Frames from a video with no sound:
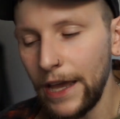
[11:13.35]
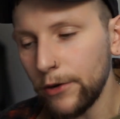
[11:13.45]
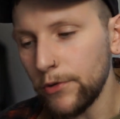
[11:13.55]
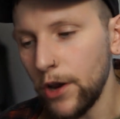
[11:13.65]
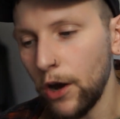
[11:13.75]
I
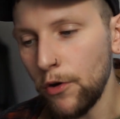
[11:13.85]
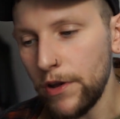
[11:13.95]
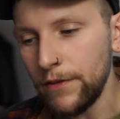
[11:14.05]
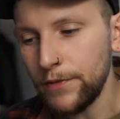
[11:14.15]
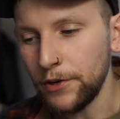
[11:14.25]
don't know
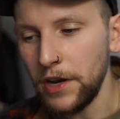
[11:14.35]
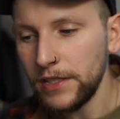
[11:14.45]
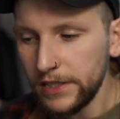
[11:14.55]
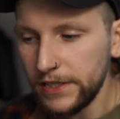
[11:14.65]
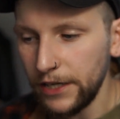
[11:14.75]
if you're
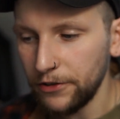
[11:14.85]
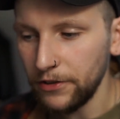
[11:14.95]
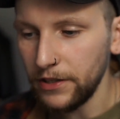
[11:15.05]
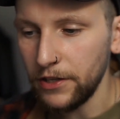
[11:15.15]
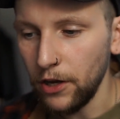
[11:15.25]

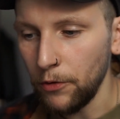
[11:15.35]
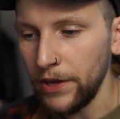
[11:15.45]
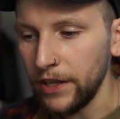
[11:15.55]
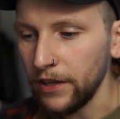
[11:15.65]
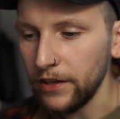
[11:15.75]
necessarily
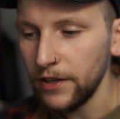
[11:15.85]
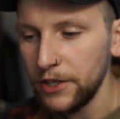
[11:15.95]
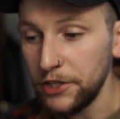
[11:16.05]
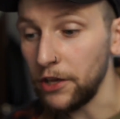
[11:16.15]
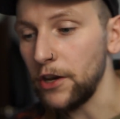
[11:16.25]
going
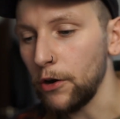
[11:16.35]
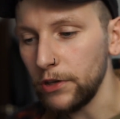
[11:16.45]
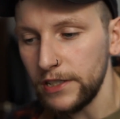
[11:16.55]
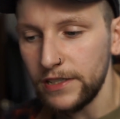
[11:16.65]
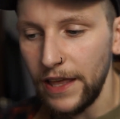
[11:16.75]
to
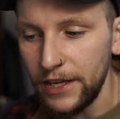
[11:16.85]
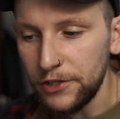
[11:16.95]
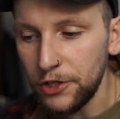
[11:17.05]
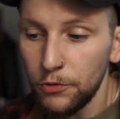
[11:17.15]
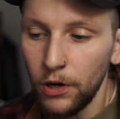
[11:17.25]
notice
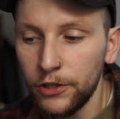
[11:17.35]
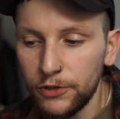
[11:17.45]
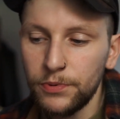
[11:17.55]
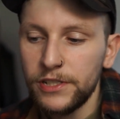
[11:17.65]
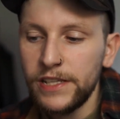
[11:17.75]
that
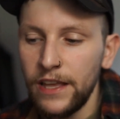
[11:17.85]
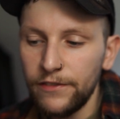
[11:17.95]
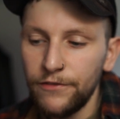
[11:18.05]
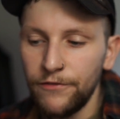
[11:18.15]
200%